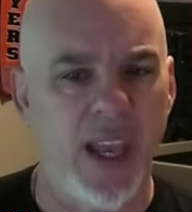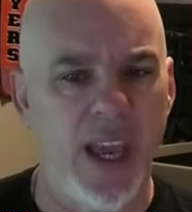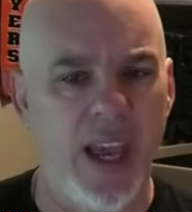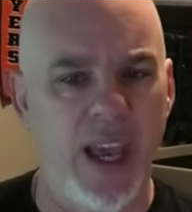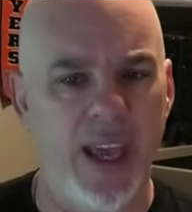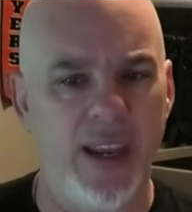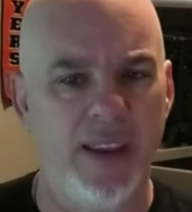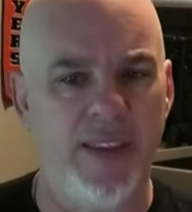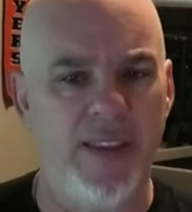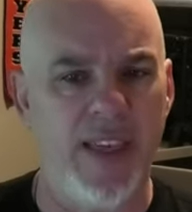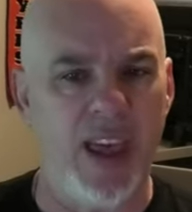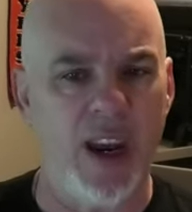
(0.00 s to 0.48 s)

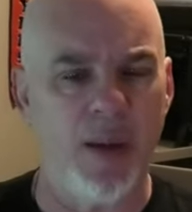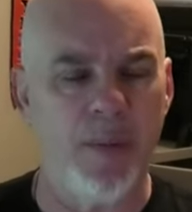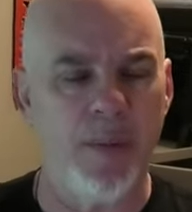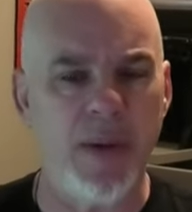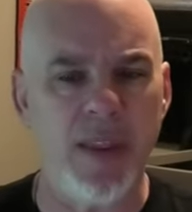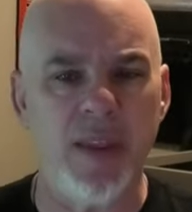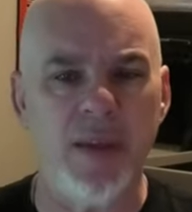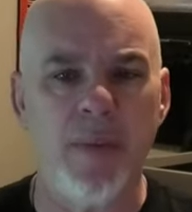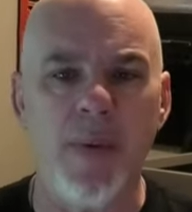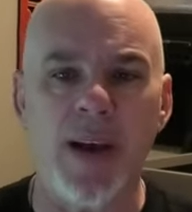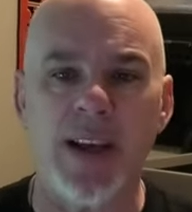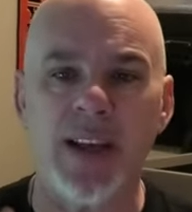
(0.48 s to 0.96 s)
And that'll
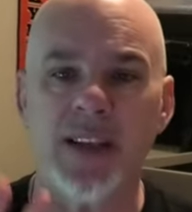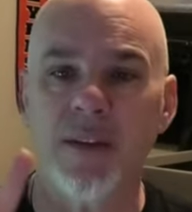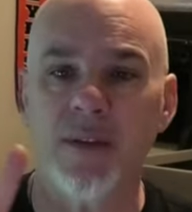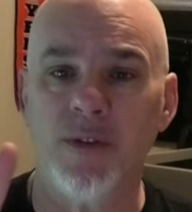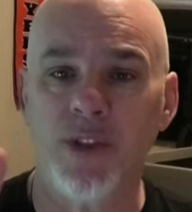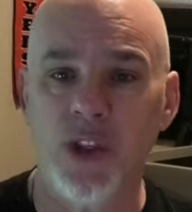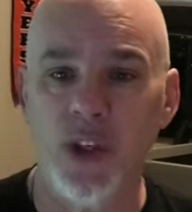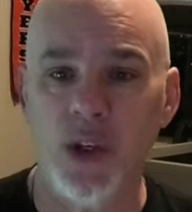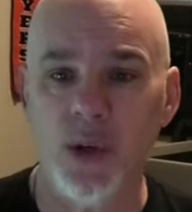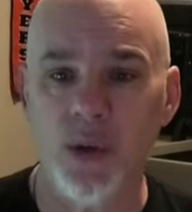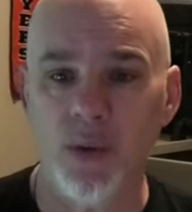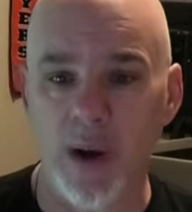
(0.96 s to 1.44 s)
be the best
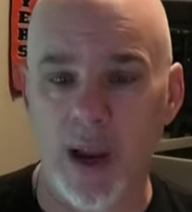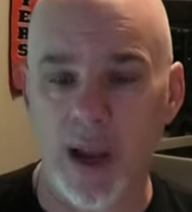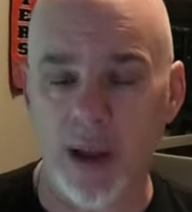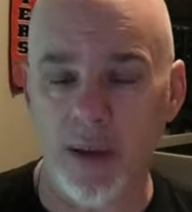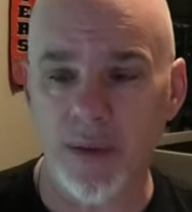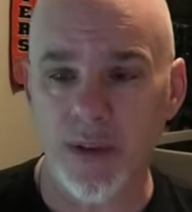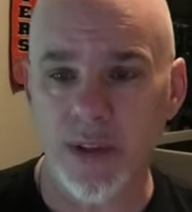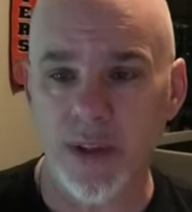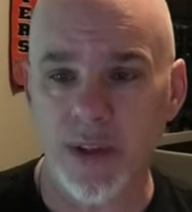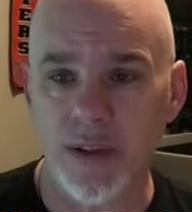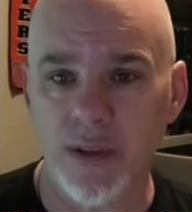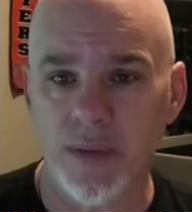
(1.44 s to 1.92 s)
of 2
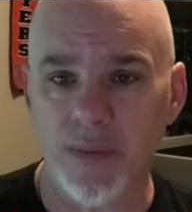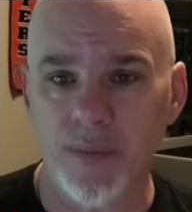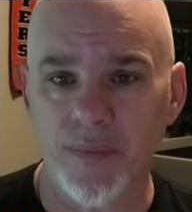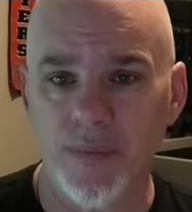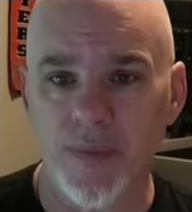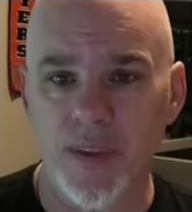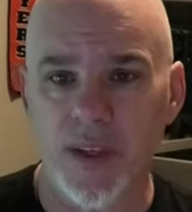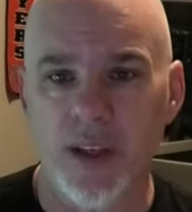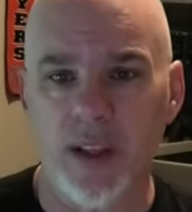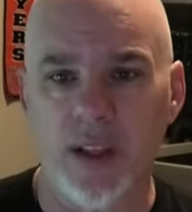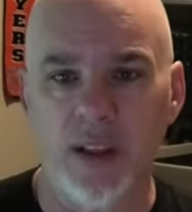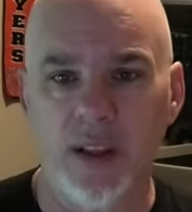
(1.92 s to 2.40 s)
rounds,
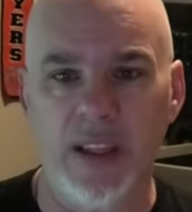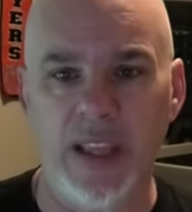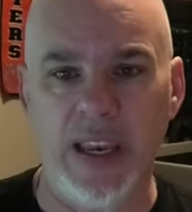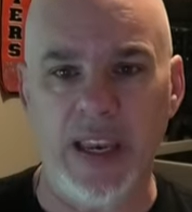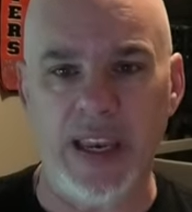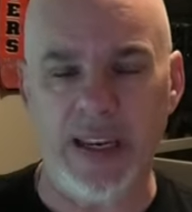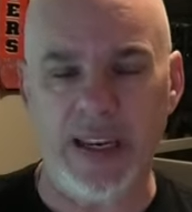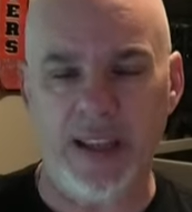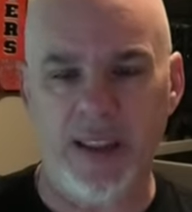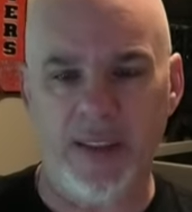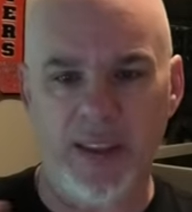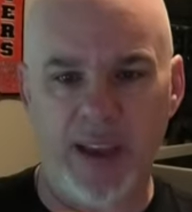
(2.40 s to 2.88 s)

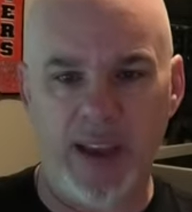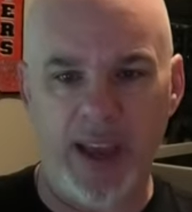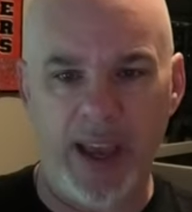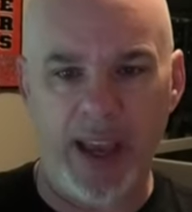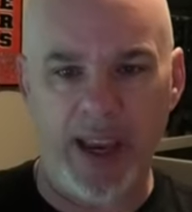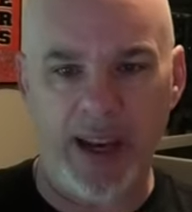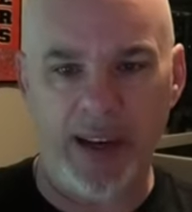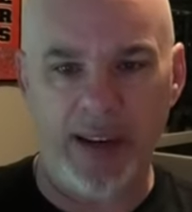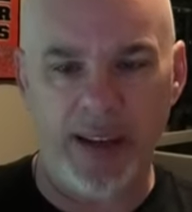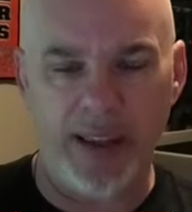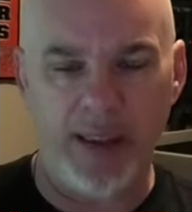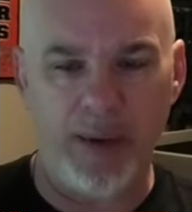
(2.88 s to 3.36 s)
leading to the
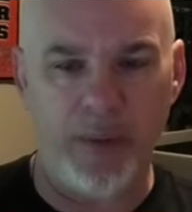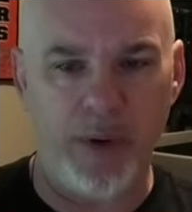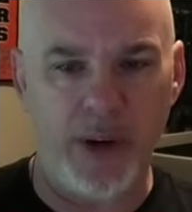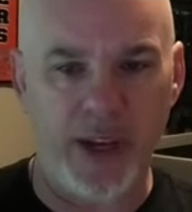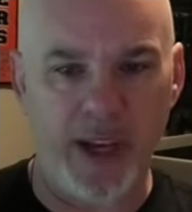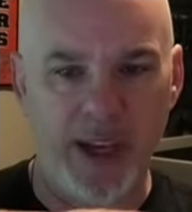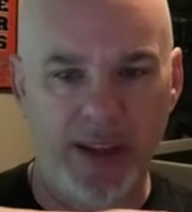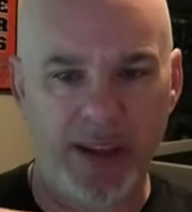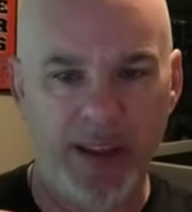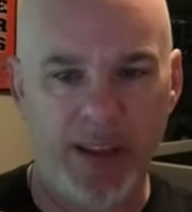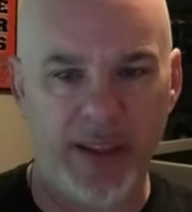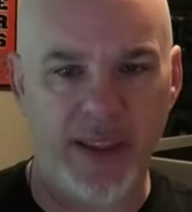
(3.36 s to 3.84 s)
8, and then when
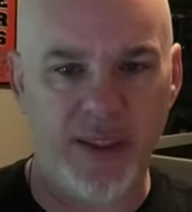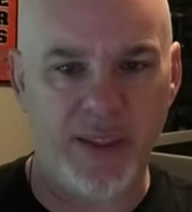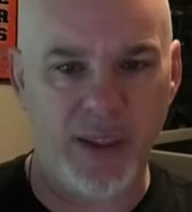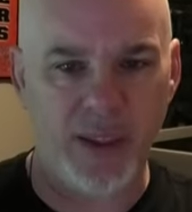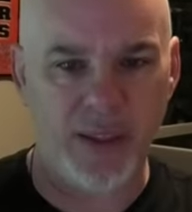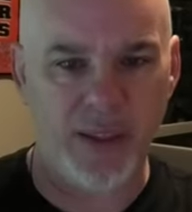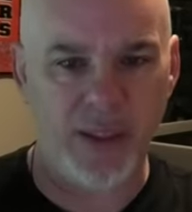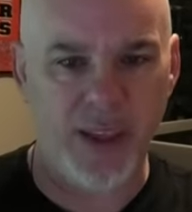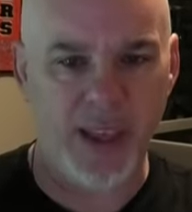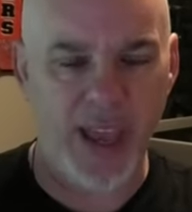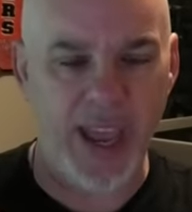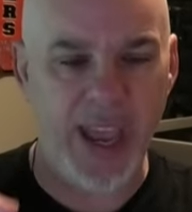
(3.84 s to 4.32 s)
you get to
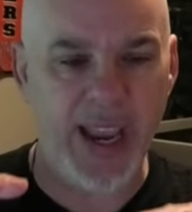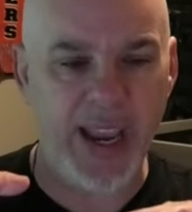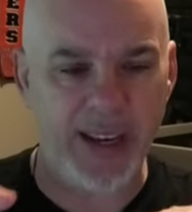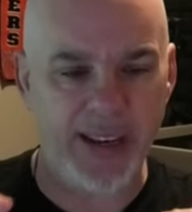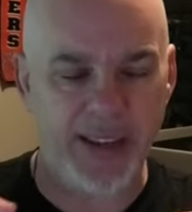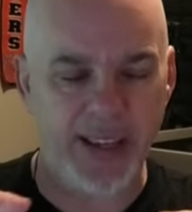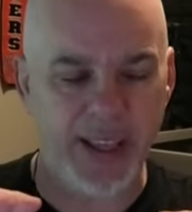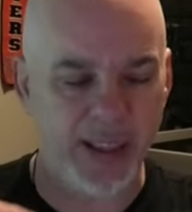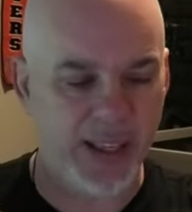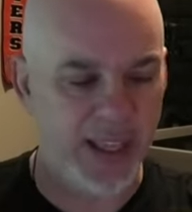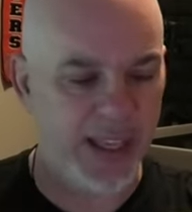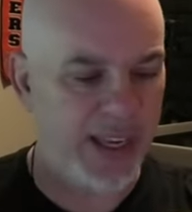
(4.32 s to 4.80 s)
the
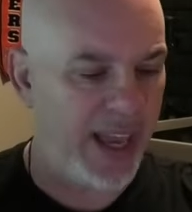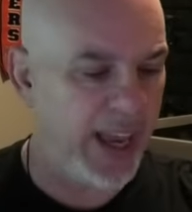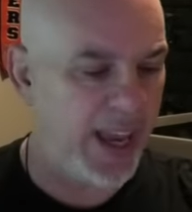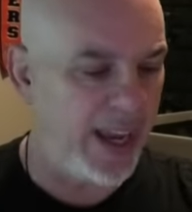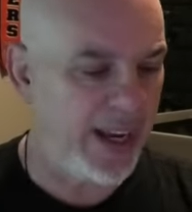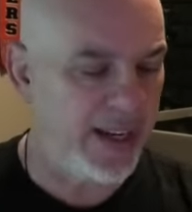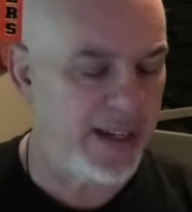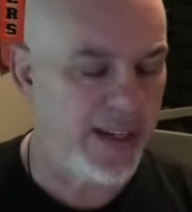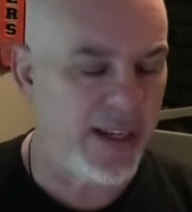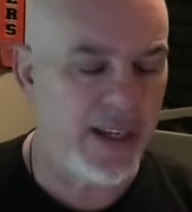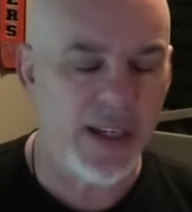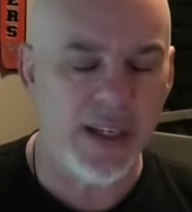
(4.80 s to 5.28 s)
elite
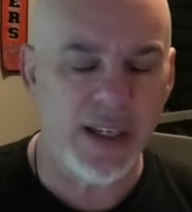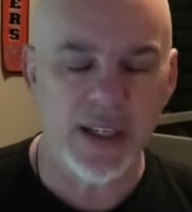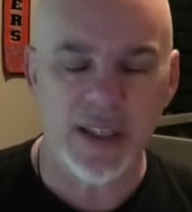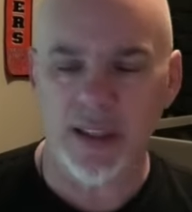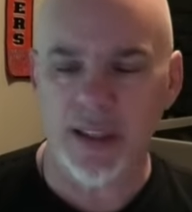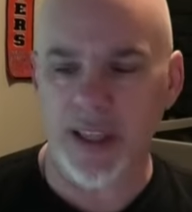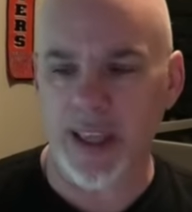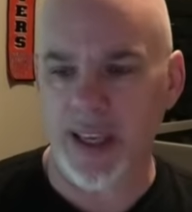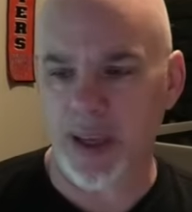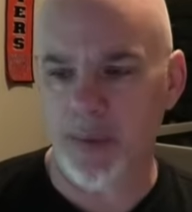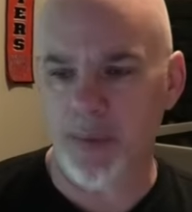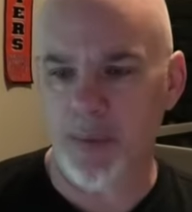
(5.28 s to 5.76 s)
8,
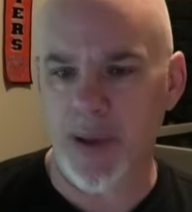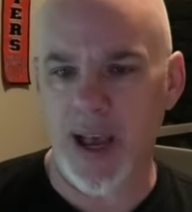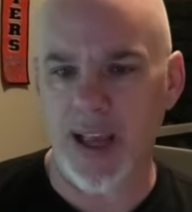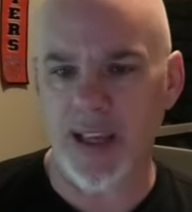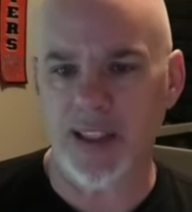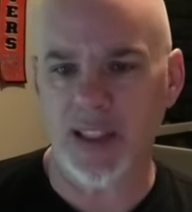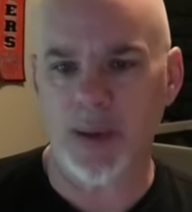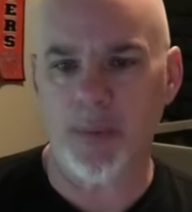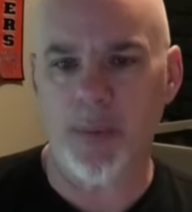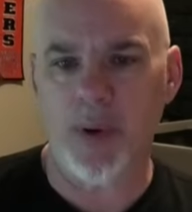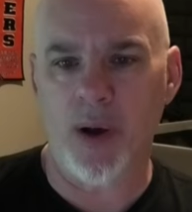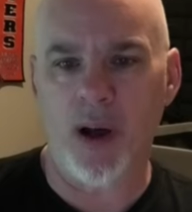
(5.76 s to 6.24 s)
like in
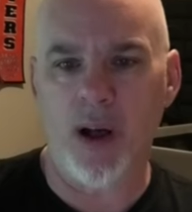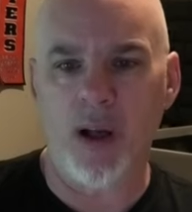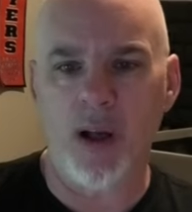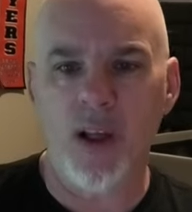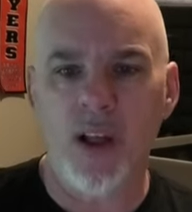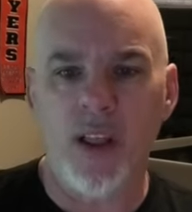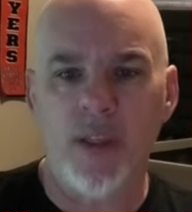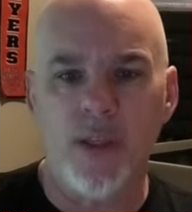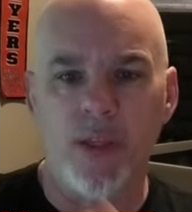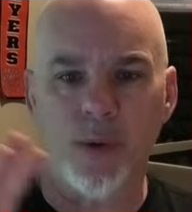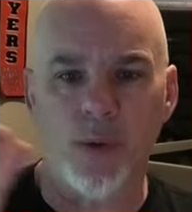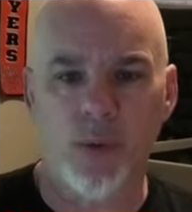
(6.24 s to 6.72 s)

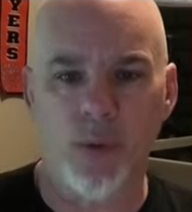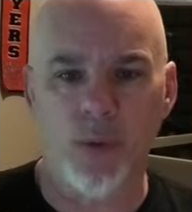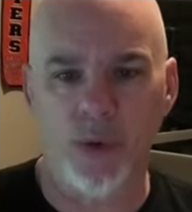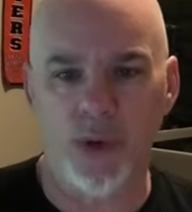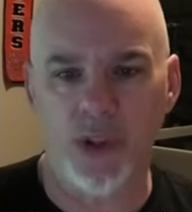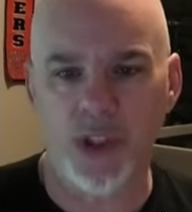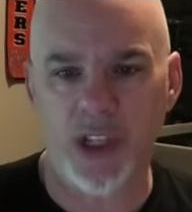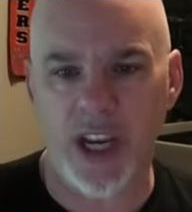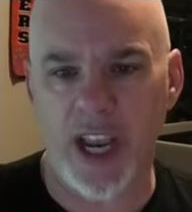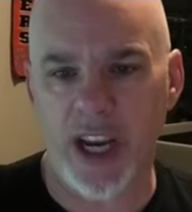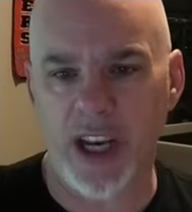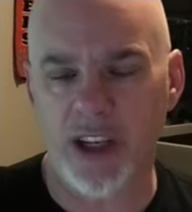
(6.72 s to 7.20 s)
basketball, the
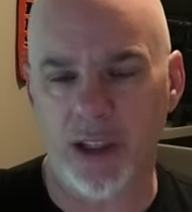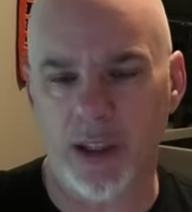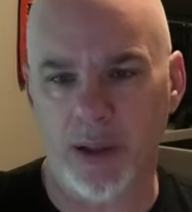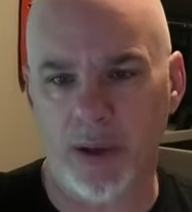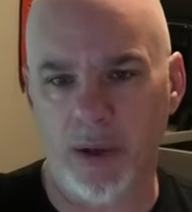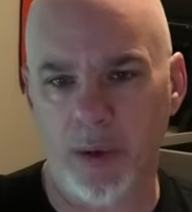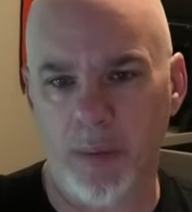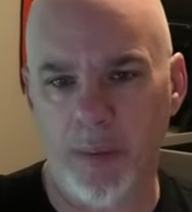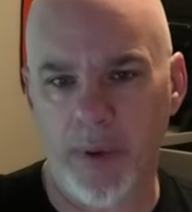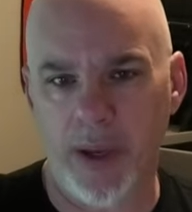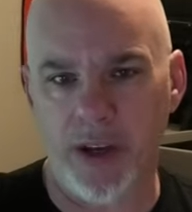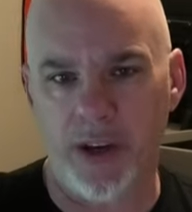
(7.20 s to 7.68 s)
rules change a
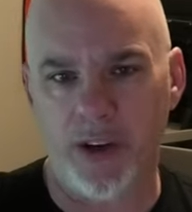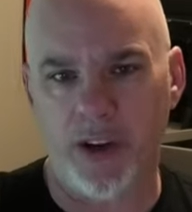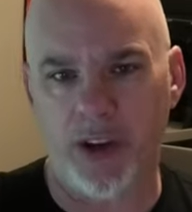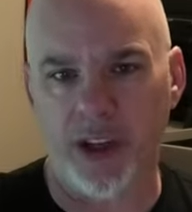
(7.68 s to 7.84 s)
little bit.